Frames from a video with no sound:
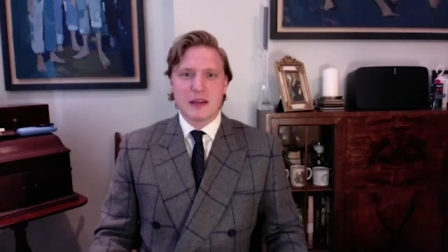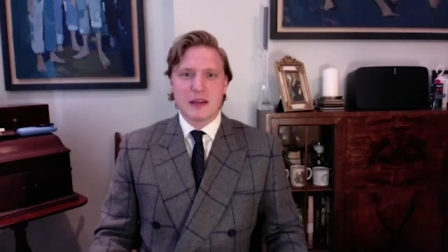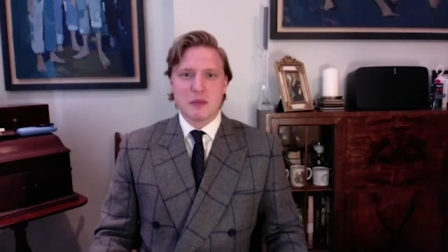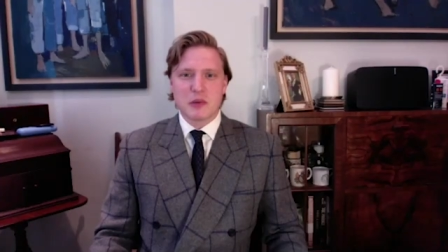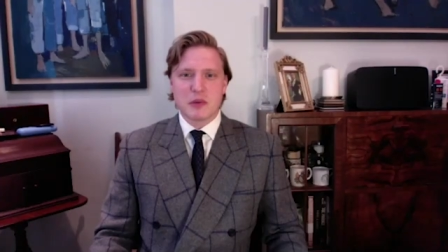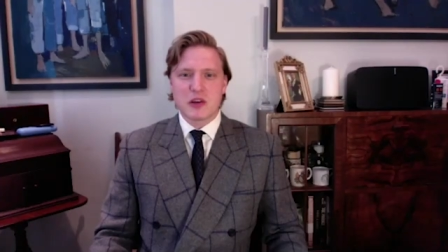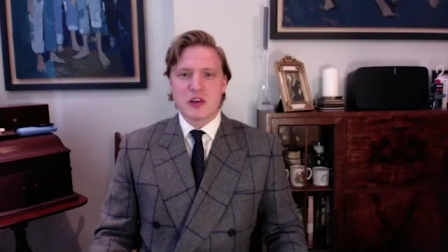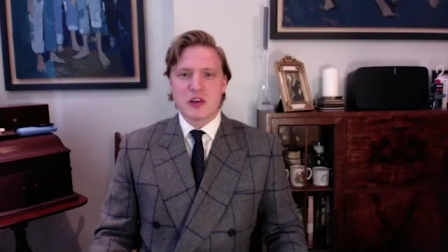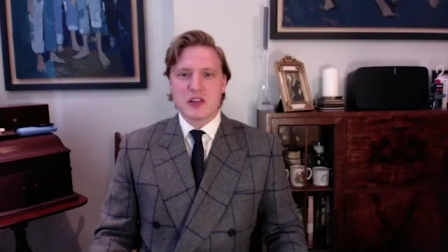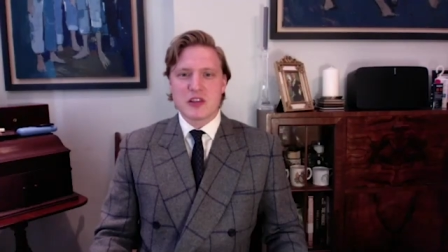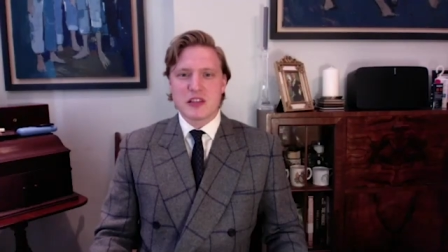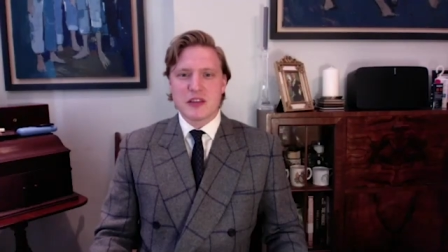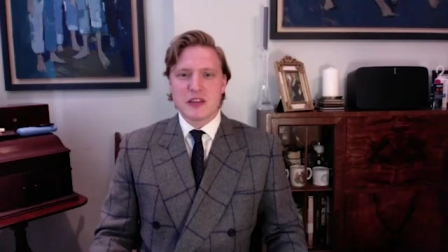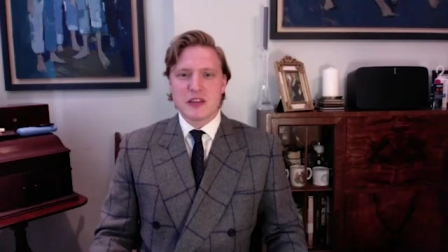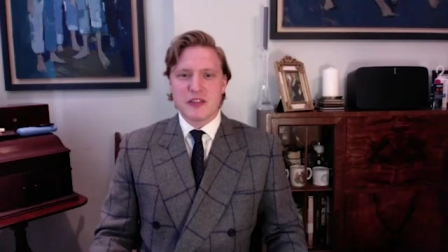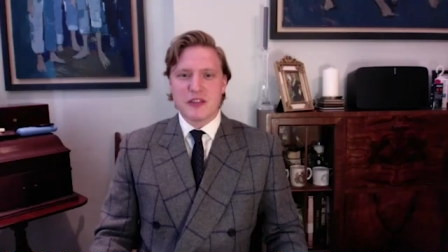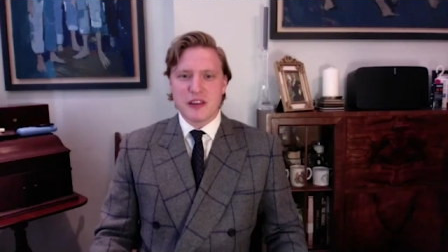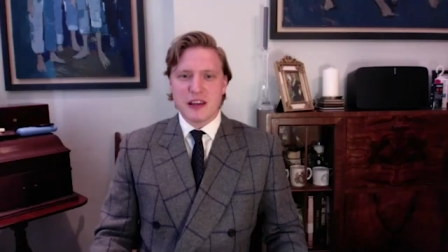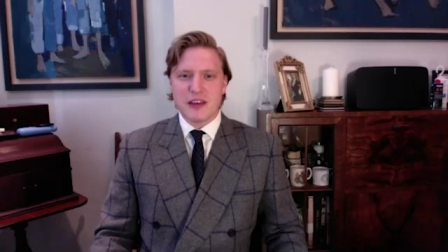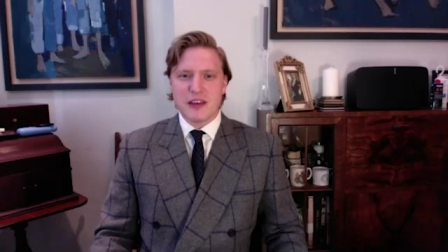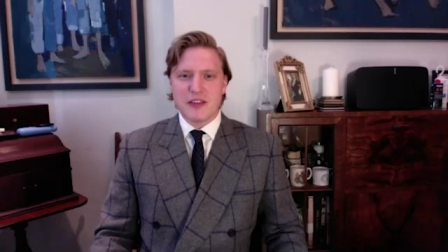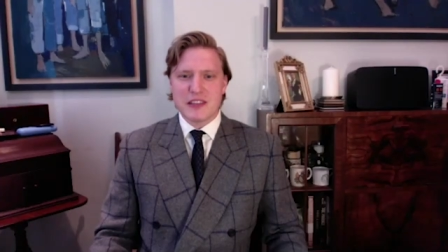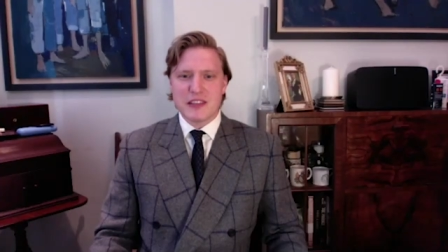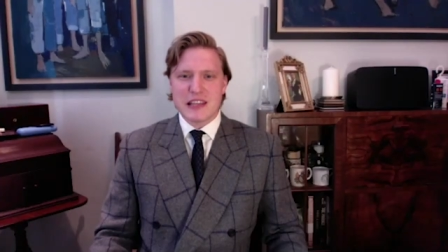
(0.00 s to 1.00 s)
because if
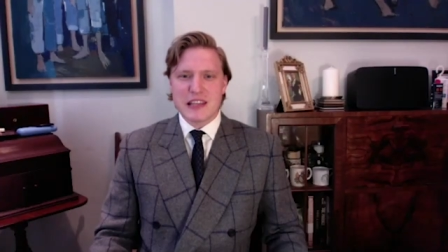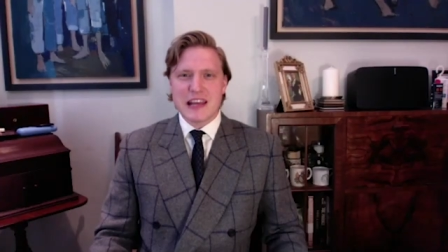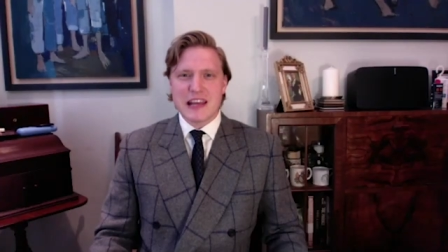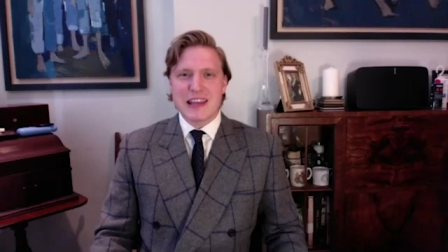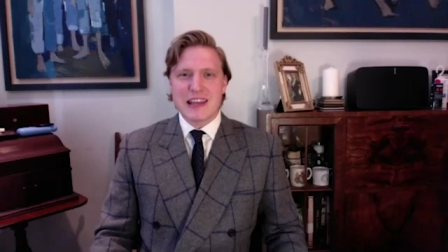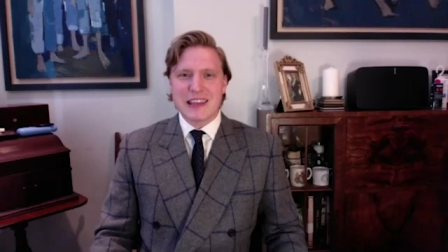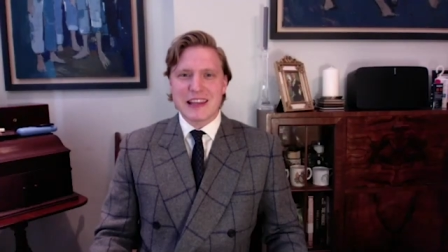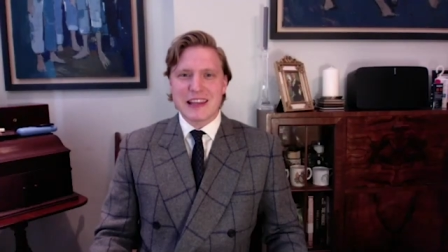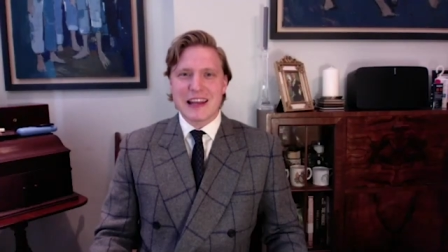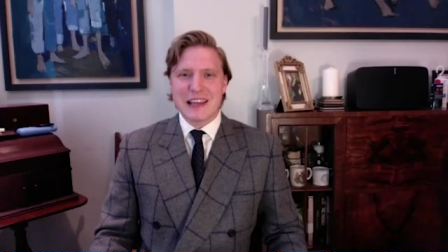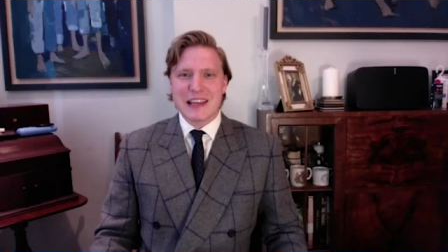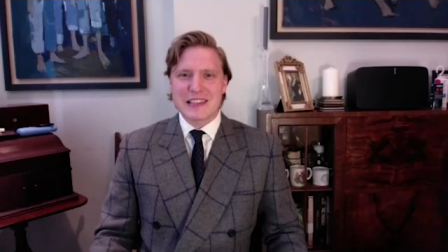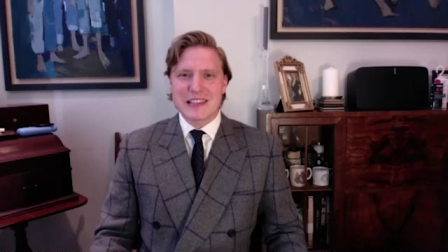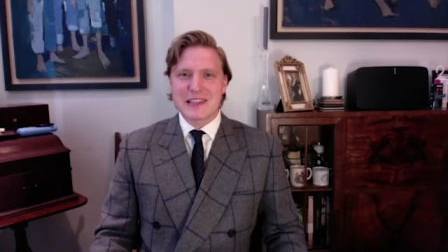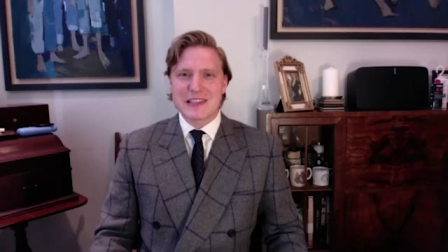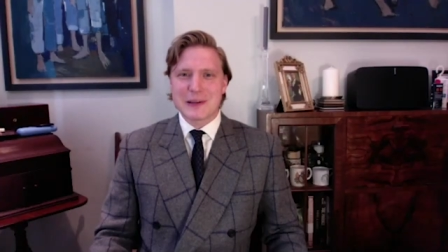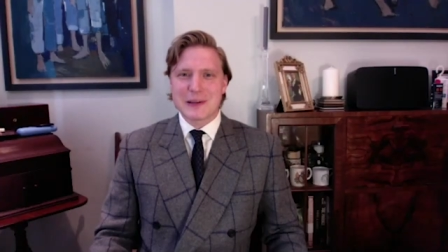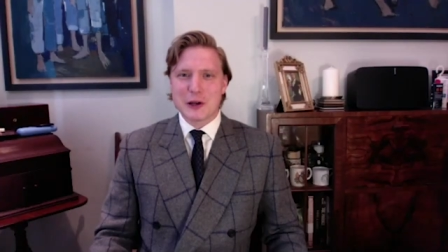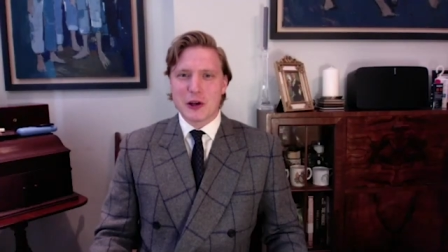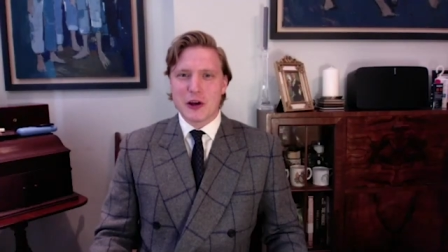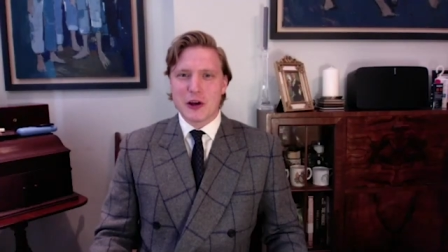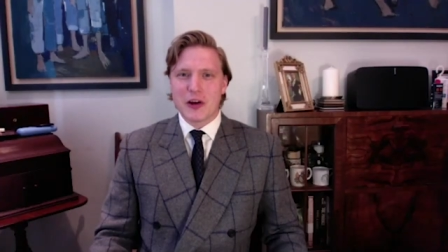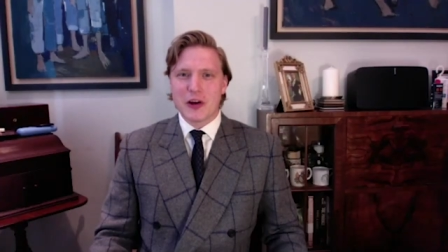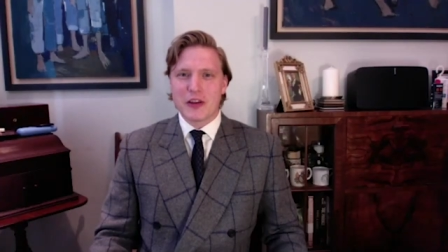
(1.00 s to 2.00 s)
it's anything less than a
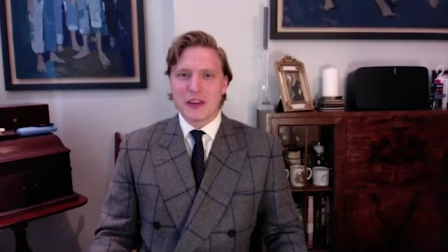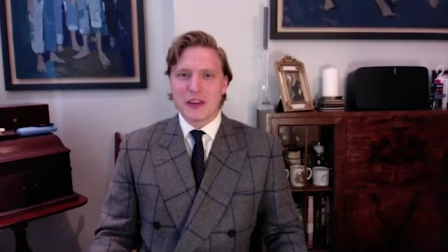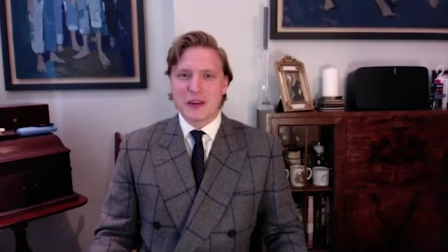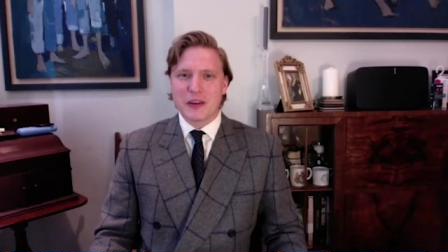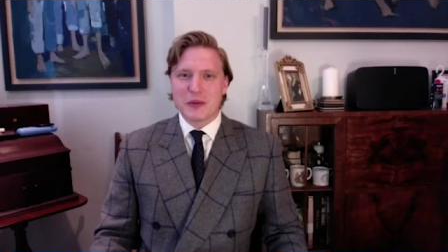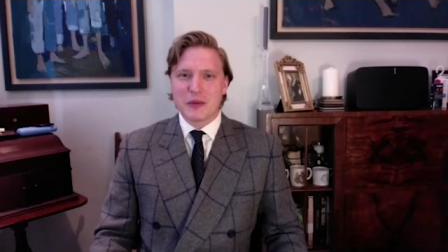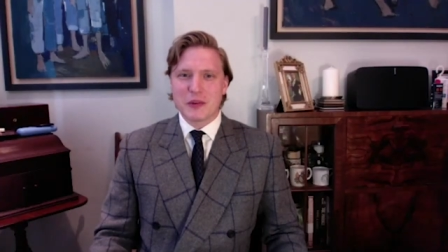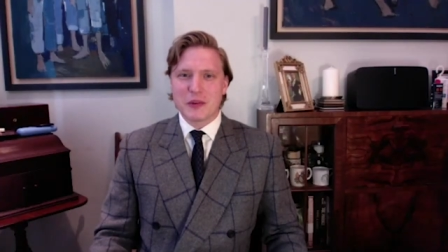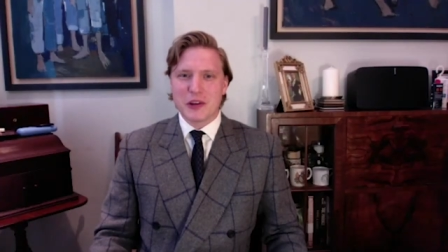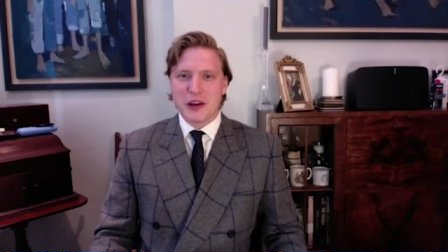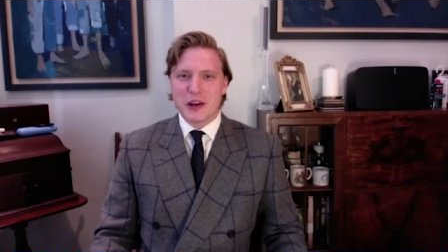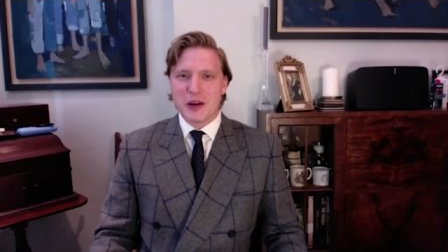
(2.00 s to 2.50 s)
lot, then,